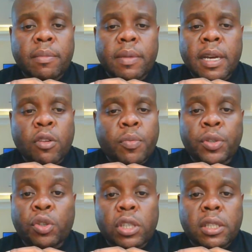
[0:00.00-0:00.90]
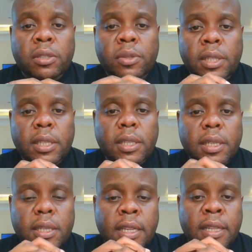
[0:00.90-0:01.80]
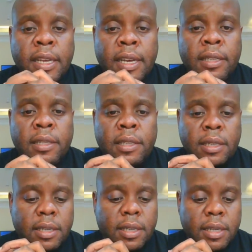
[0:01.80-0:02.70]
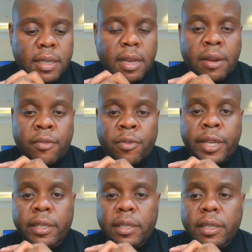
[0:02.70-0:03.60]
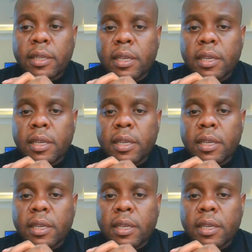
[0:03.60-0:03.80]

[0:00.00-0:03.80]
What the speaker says: opportunity to sit, then they can sit and rest.